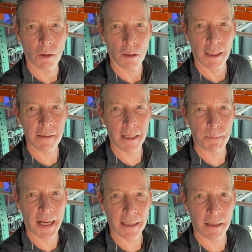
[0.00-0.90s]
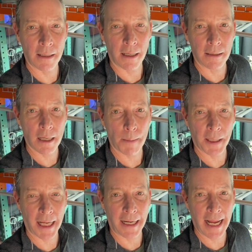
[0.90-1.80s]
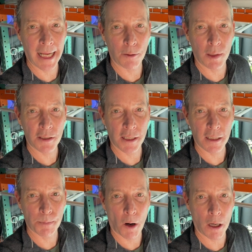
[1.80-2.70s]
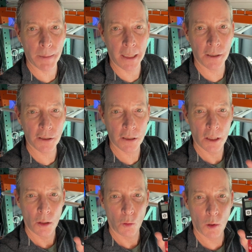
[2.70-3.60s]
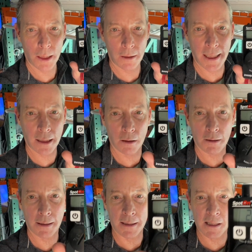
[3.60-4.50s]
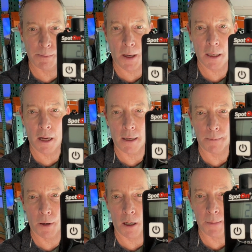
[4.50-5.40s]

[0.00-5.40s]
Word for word: Let's get back to the topic at hand, which is par meters. We're gonna take a look at the SpotOn par